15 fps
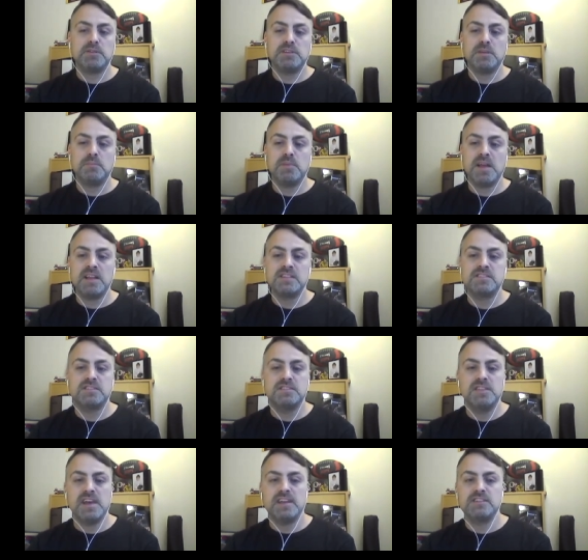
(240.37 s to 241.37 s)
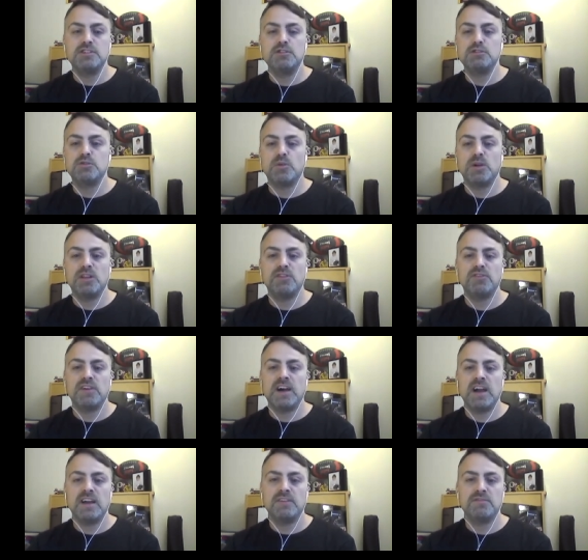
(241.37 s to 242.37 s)
to bench that
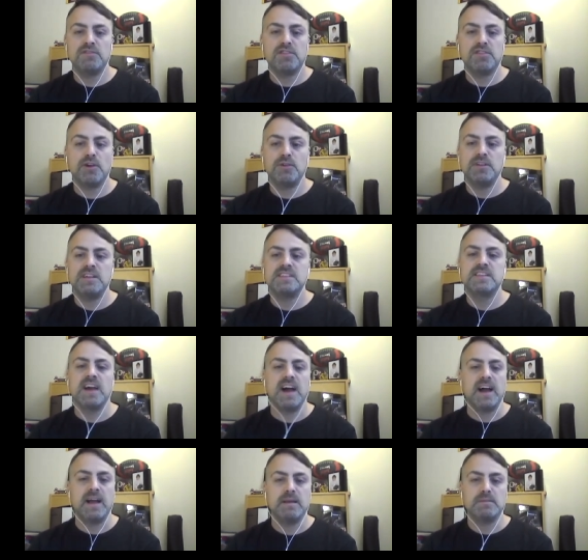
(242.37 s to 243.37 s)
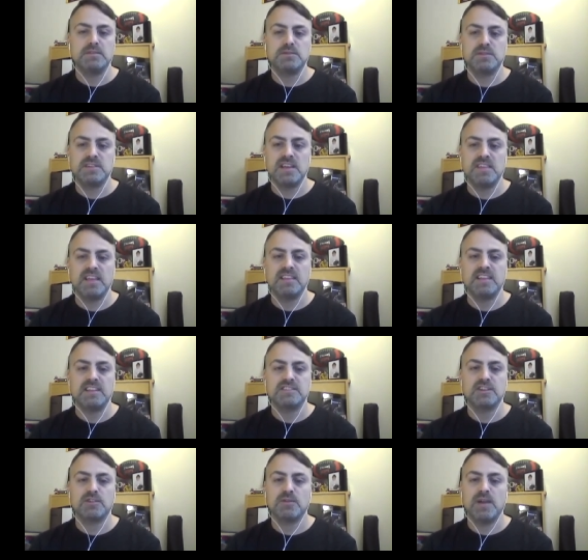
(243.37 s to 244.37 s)
225 30 times, which I think that's
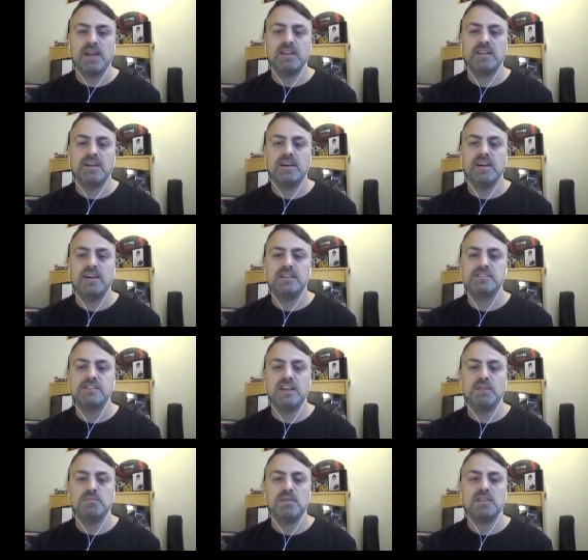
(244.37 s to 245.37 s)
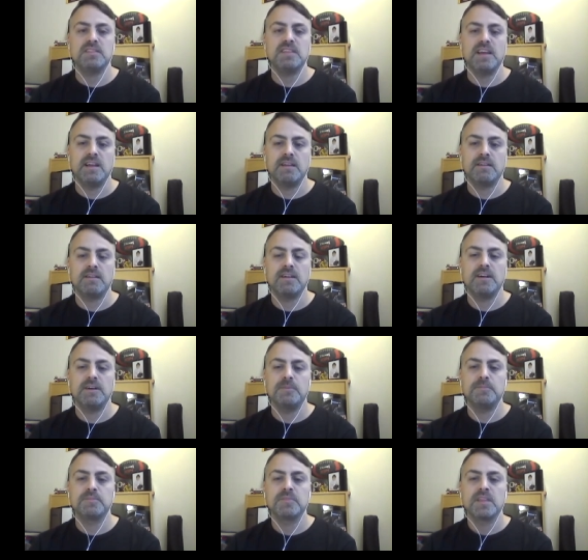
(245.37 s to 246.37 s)
a great achievement there.
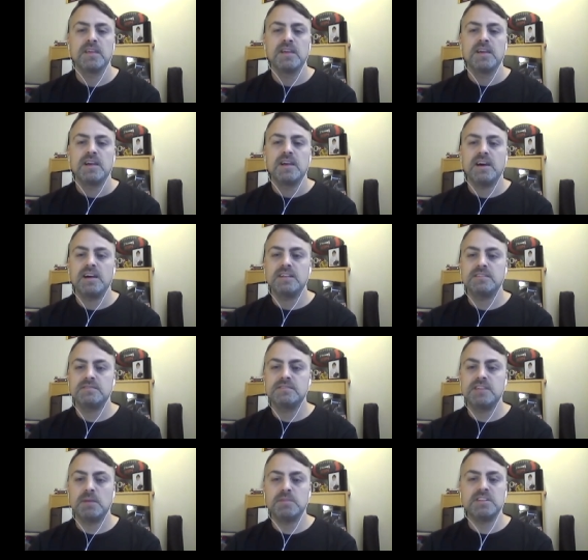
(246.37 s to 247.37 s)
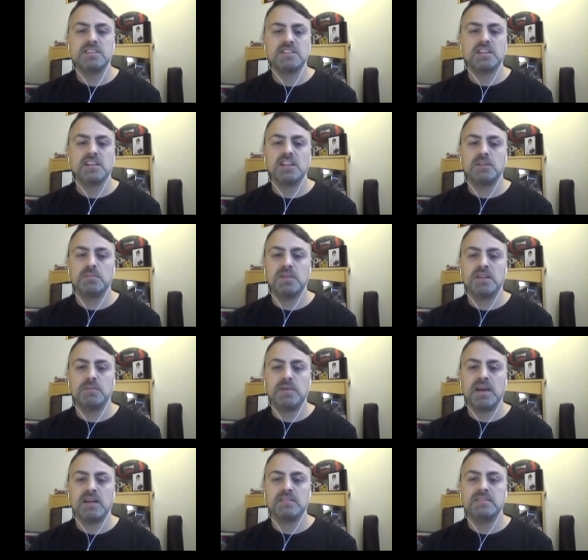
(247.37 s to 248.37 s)
Tell me just a little bit
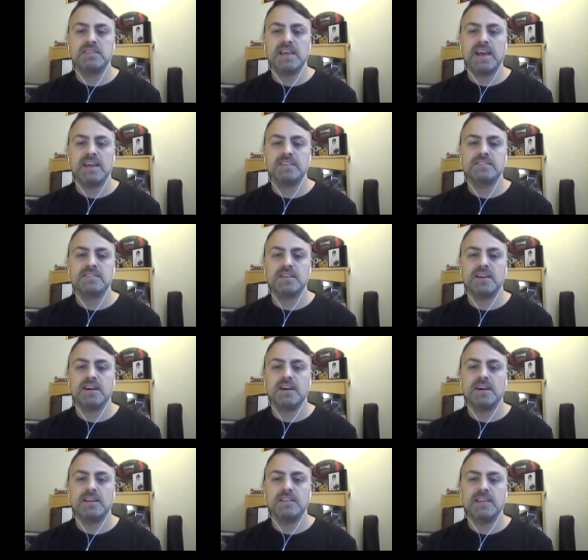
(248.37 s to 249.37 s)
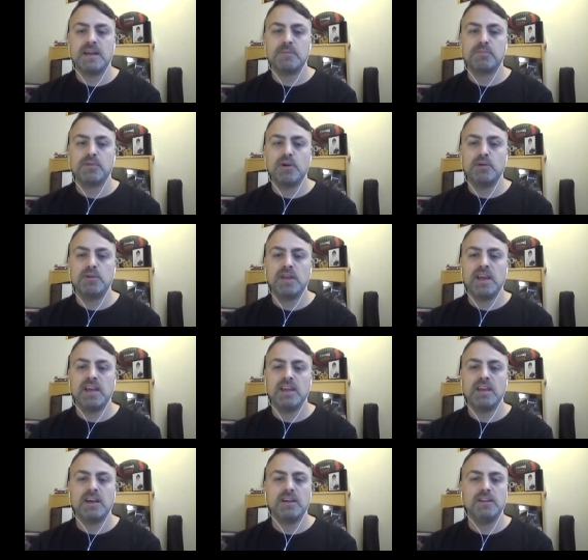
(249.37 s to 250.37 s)
about that pro day.